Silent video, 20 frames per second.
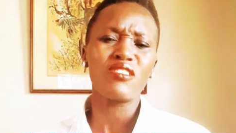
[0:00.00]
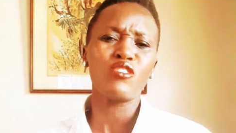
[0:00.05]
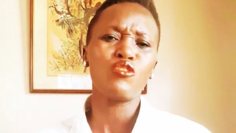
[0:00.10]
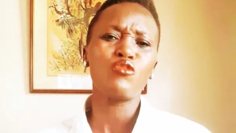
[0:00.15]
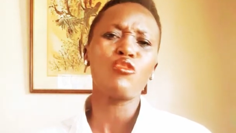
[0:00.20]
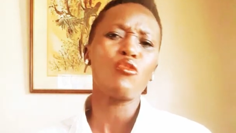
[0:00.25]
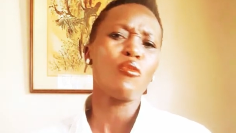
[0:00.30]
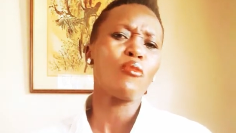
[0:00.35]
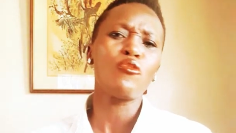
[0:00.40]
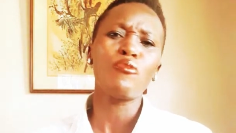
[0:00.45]

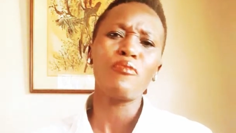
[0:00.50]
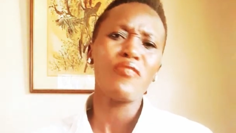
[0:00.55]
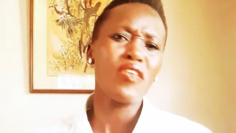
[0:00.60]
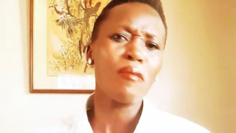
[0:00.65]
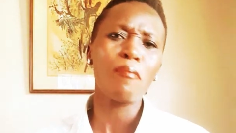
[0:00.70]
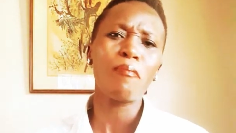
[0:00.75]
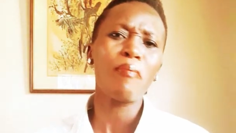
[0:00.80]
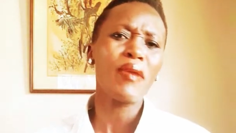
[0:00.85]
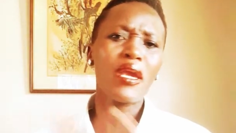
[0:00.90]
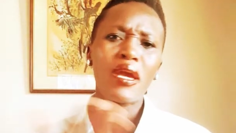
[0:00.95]
If they
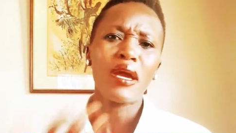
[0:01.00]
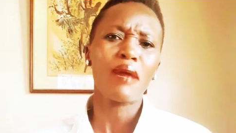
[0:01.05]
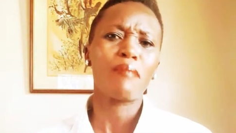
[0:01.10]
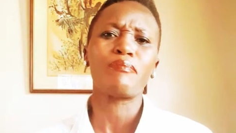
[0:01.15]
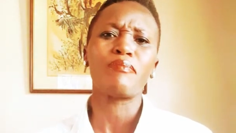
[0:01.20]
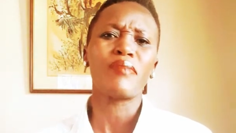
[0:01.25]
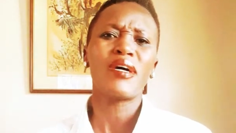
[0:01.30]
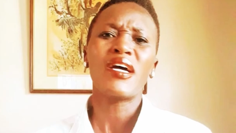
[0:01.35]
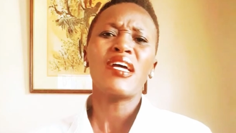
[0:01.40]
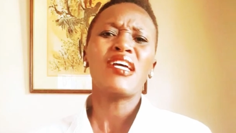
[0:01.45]
pick up
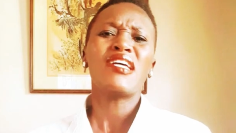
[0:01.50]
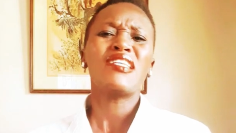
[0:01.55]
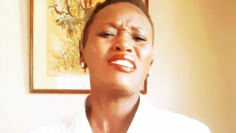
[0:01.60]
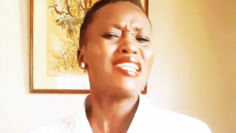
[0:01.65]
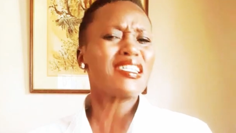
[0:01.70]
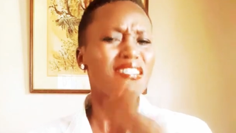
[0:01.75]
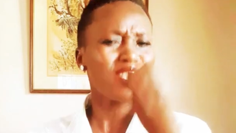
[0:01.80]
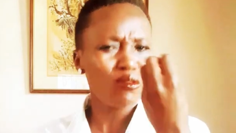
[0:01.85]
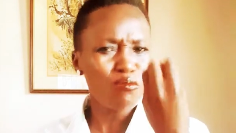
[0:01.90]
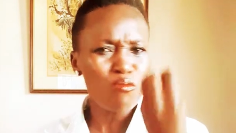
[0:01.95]

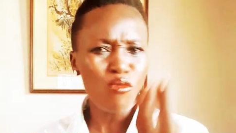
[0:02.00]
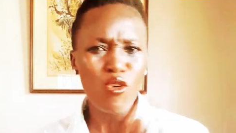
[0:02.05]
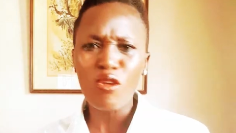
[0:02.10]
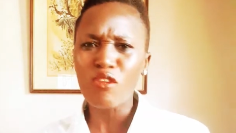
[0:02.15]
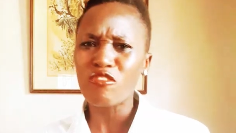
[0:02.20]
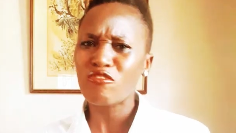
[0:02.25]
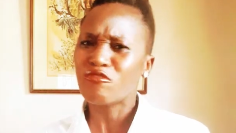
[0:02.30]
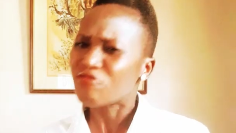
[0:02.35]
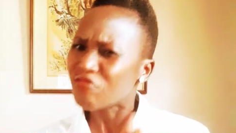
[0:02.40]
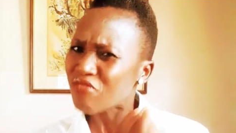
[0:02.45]
just small
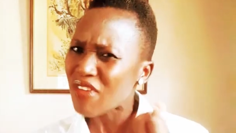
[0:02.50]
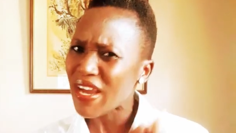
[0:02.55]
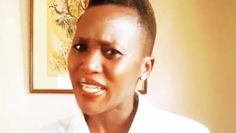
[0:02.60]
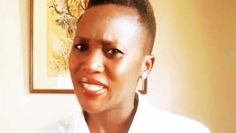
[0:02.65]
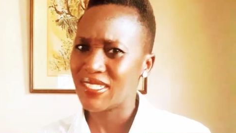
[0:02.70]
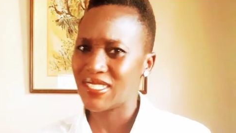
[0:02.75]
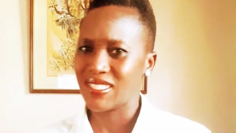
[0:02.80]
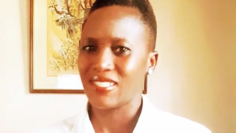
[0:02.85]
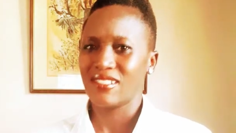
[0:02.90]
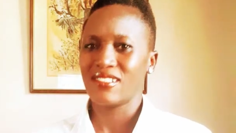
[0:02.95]

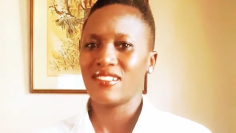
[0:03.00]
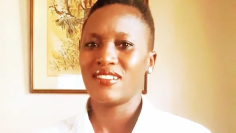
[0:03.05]
fight,